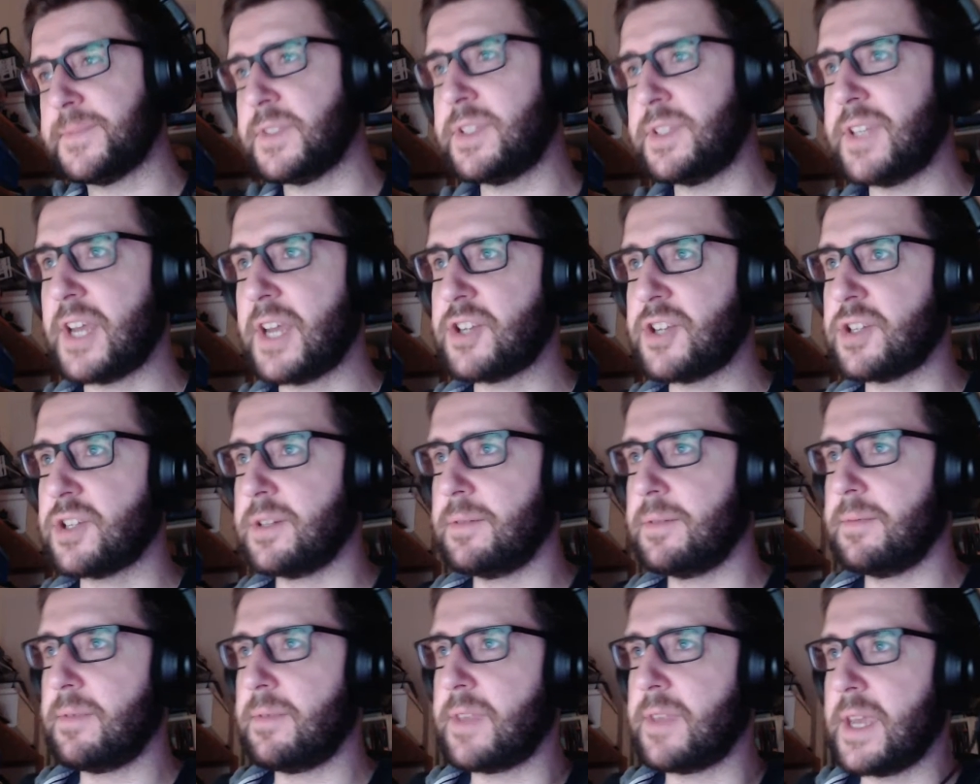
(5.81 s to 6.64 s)

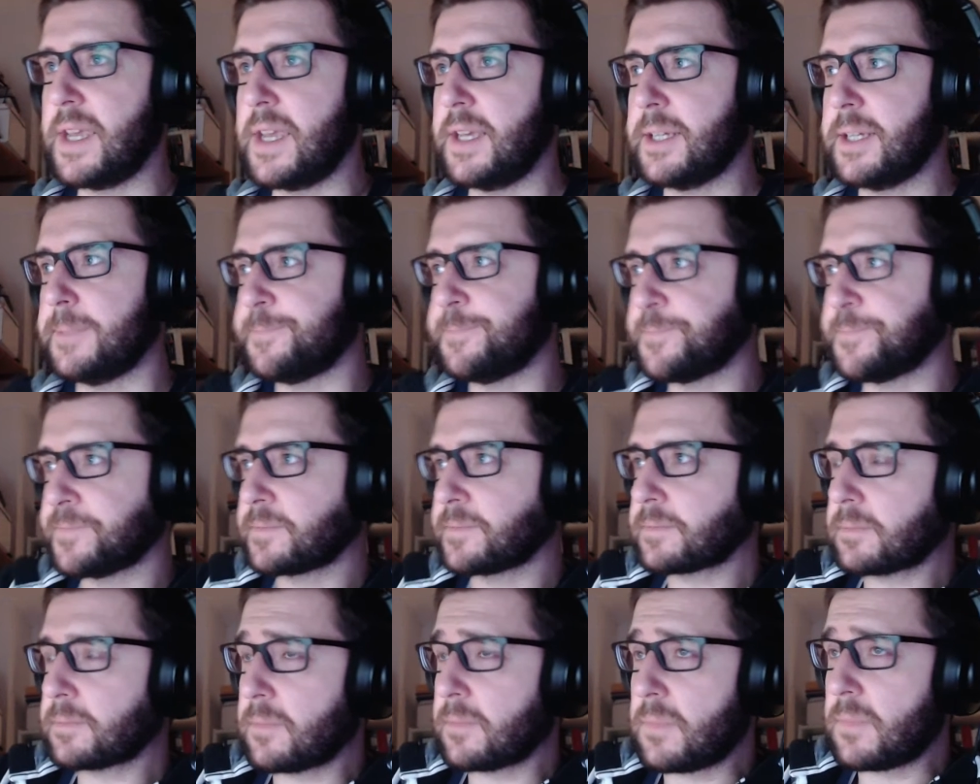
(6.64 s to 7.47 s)
session
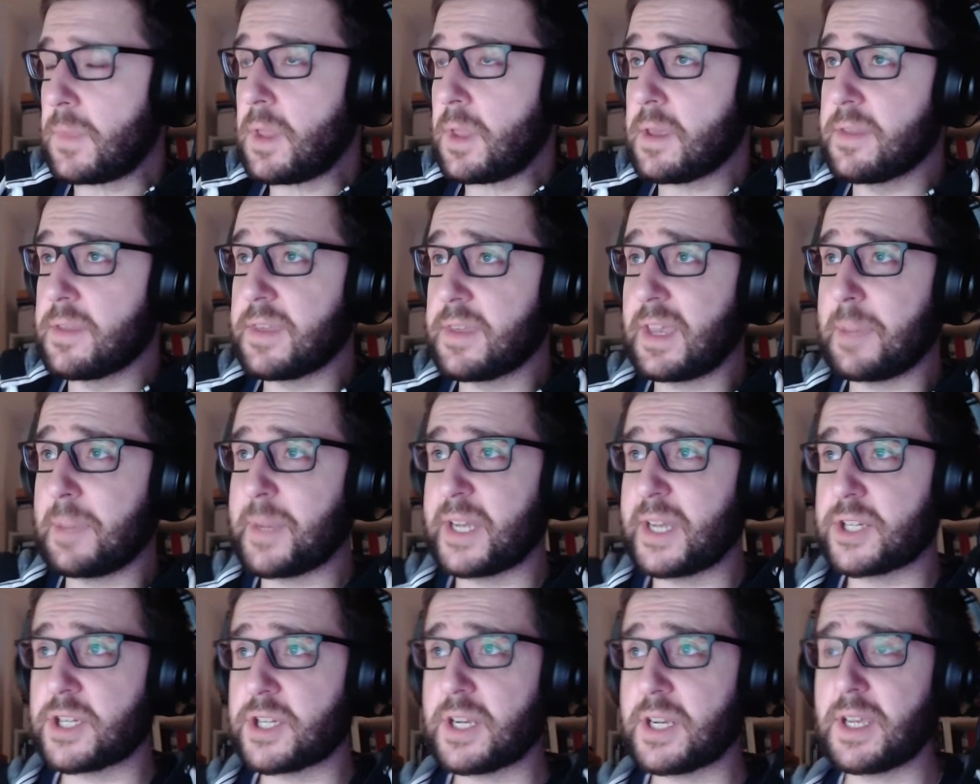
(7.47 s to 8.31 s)

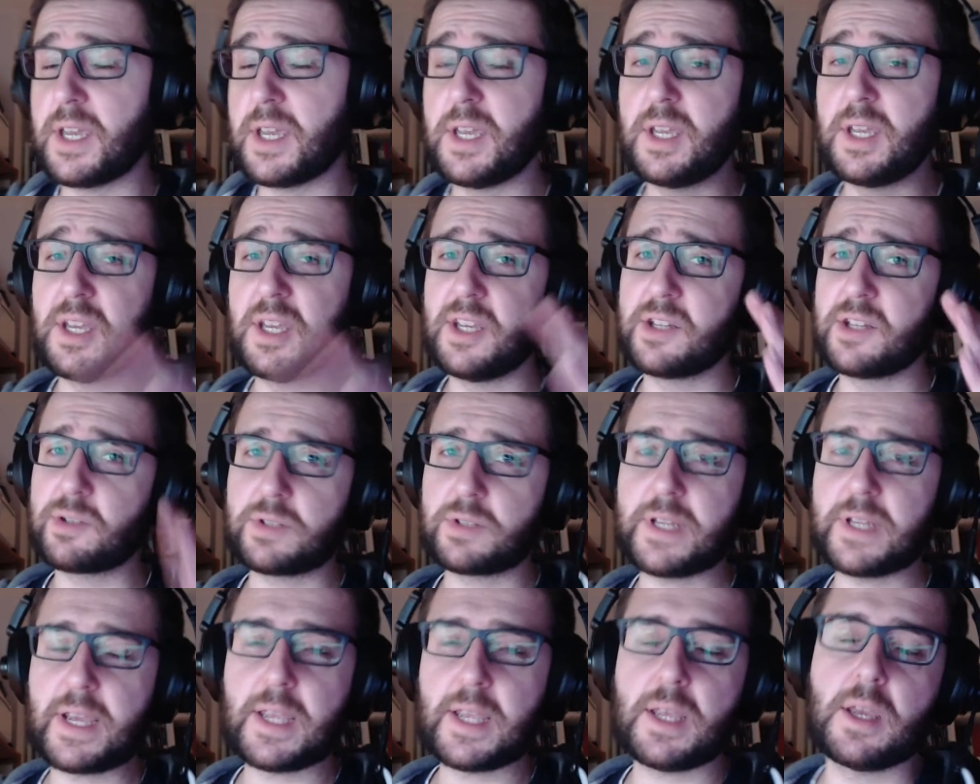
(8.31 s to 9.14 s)
thingamajig.
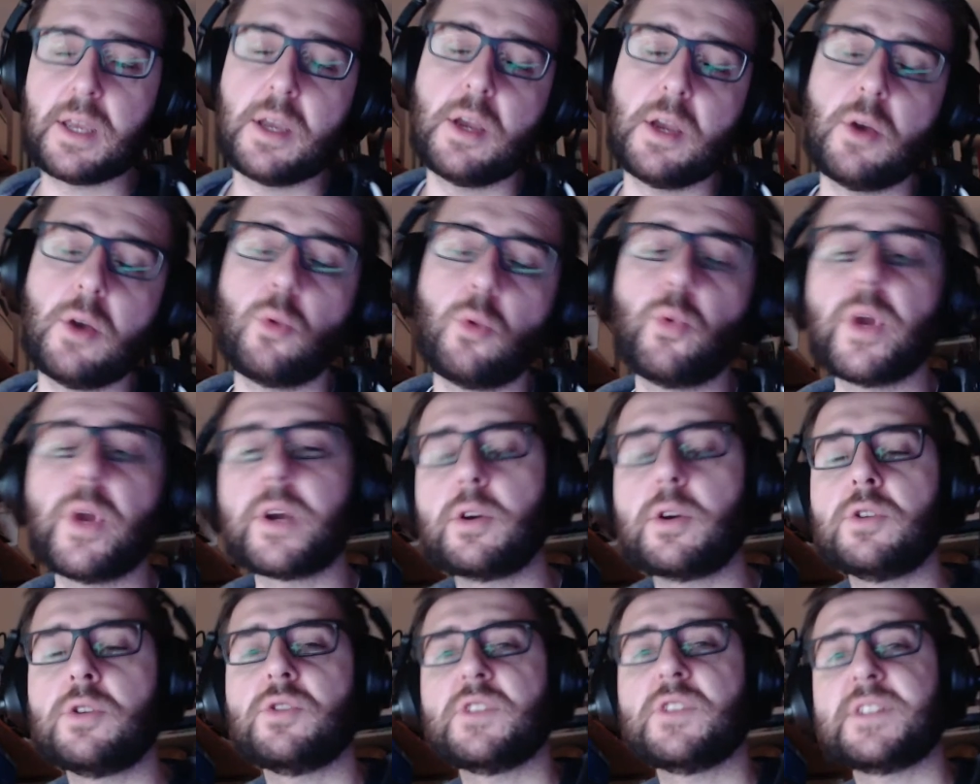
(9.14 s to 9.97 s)
Today we are
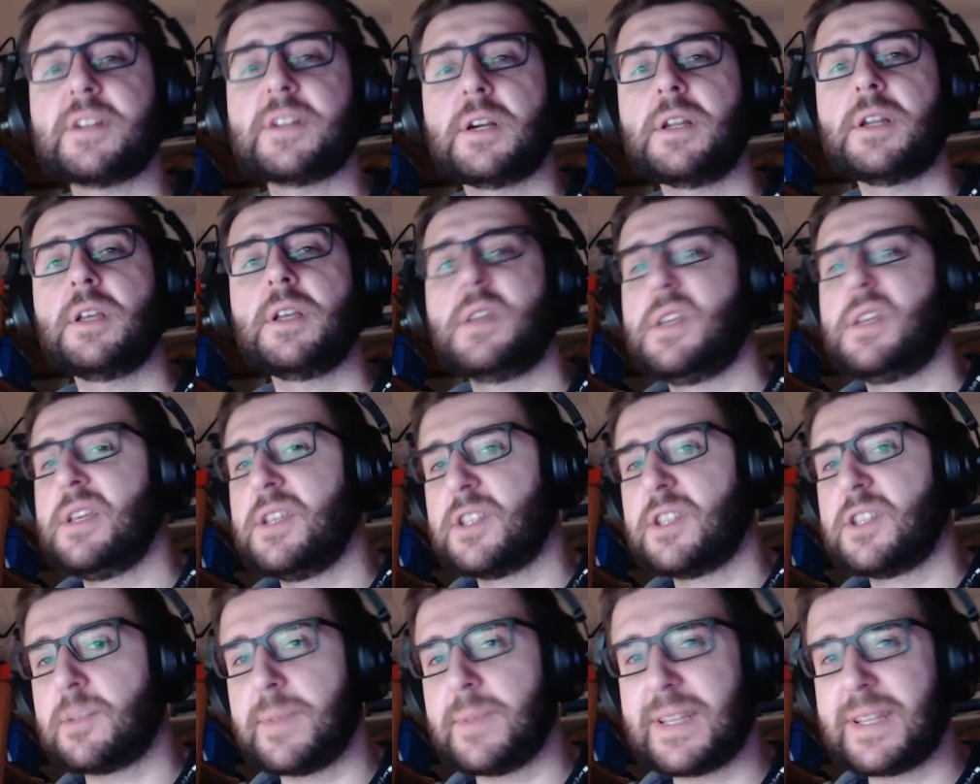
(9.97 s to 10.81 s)
going to start
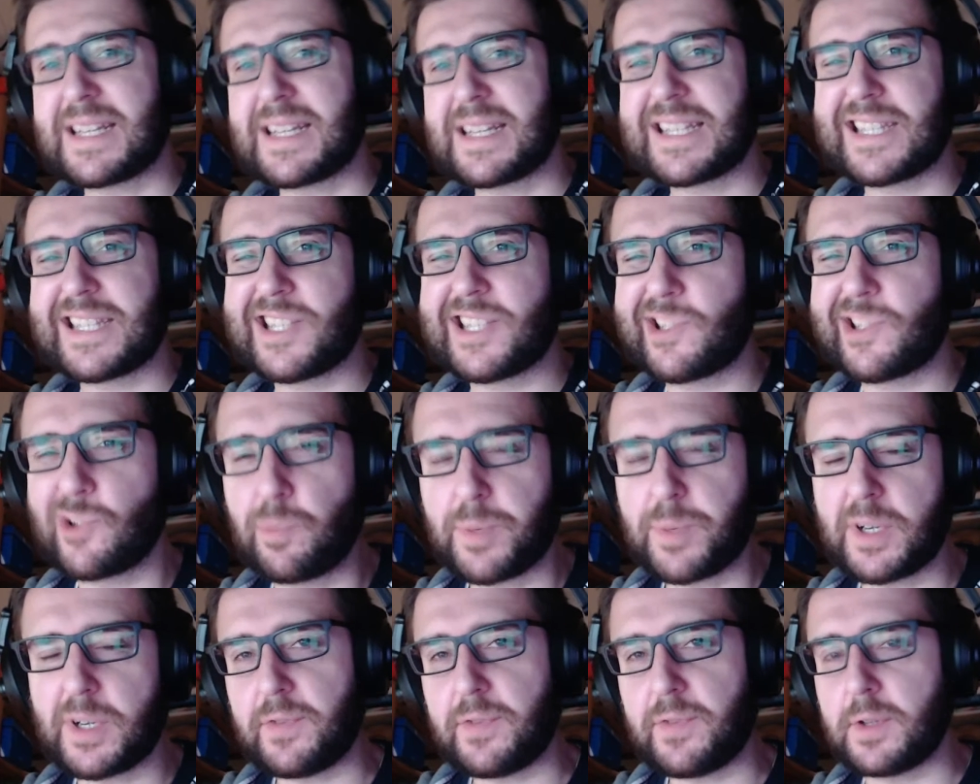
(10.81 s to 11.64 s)
something that is
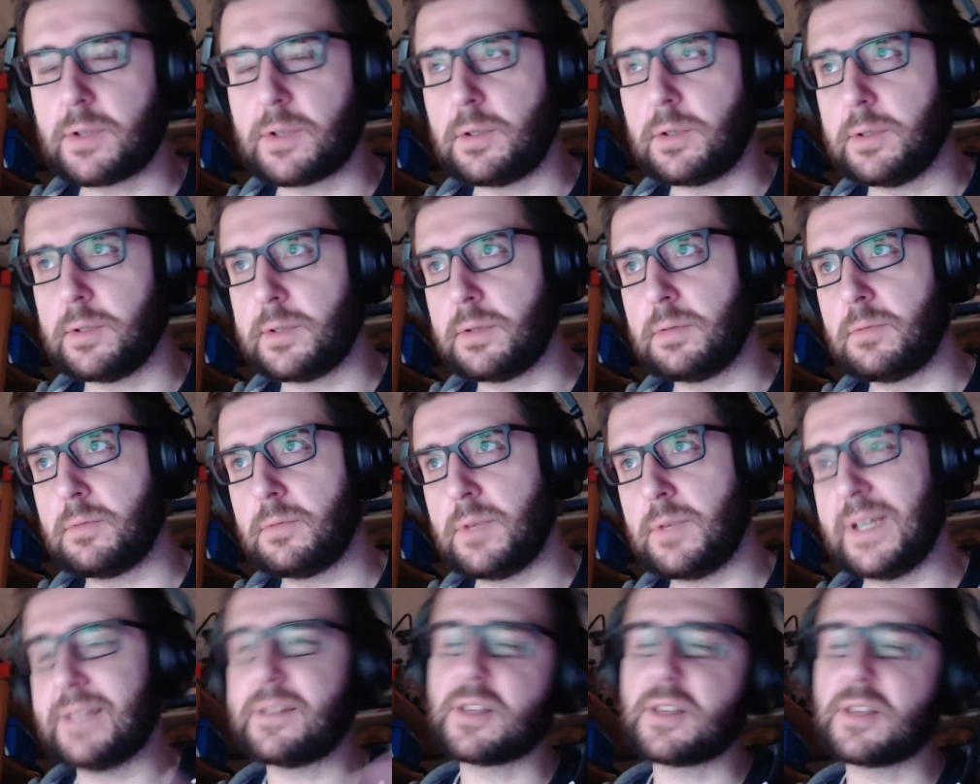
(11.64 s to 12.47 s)
super difficult.
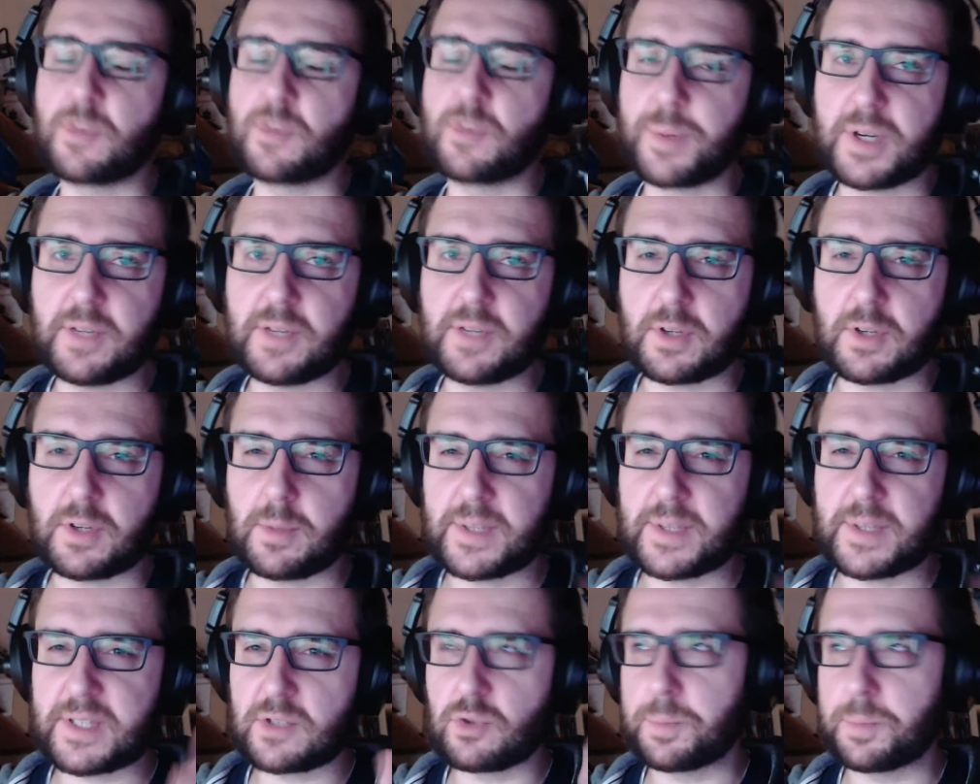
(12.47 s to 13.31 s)
Well, not super difficult,
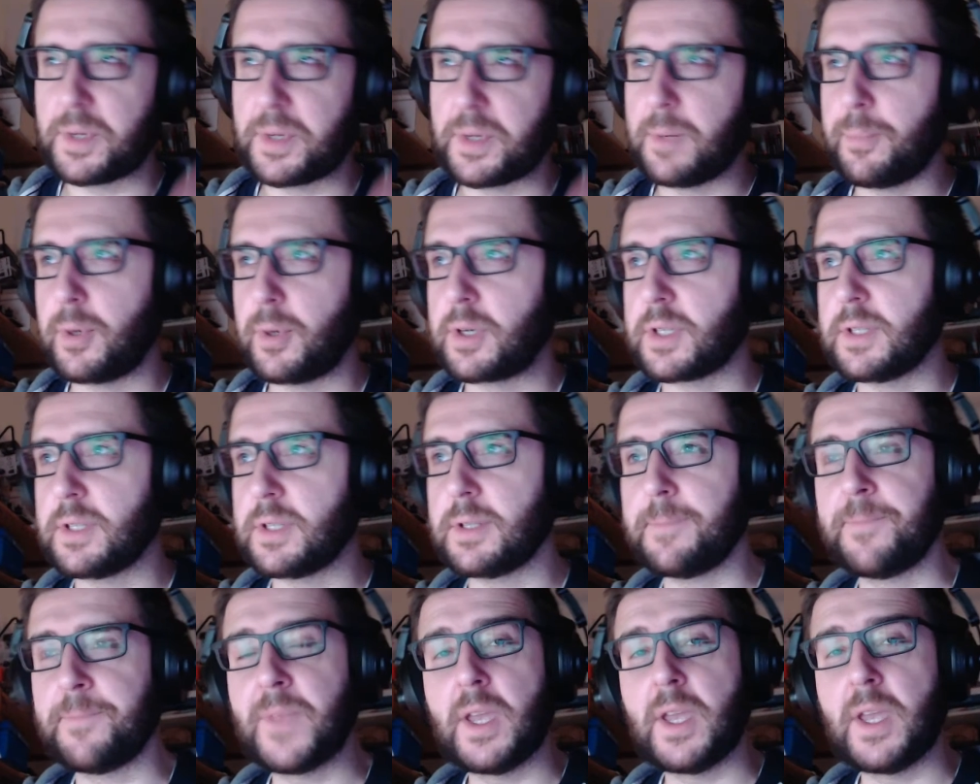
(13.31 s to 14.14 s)
but super
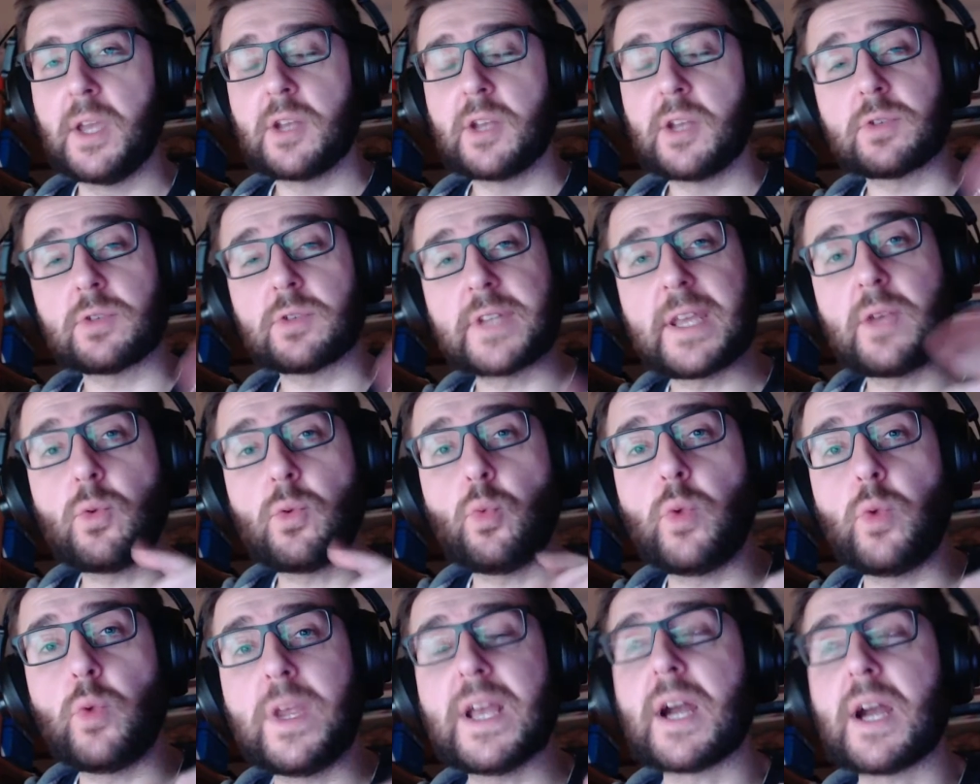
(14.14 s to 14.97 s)
important. Today
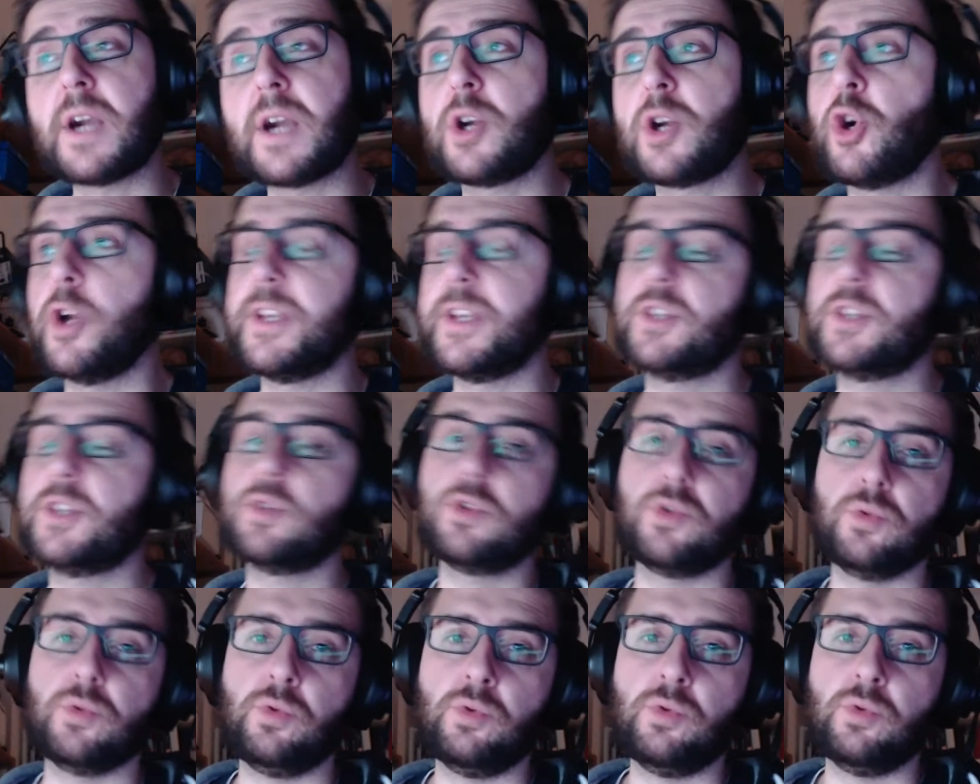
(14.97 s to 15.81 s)
we are going to
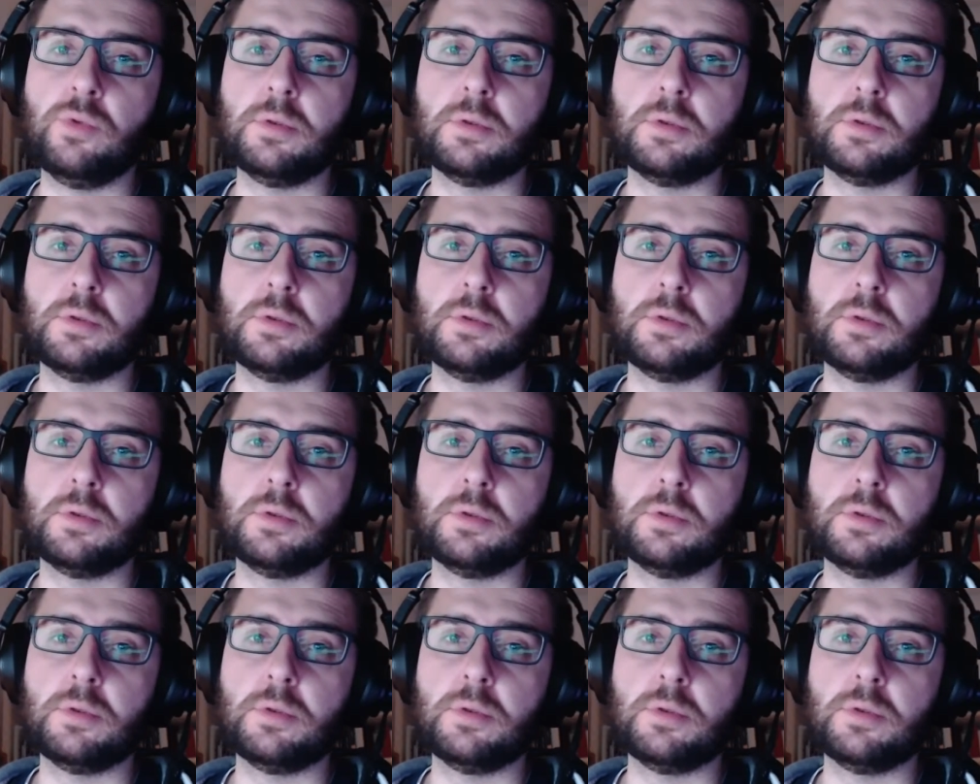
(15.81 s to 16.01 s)
do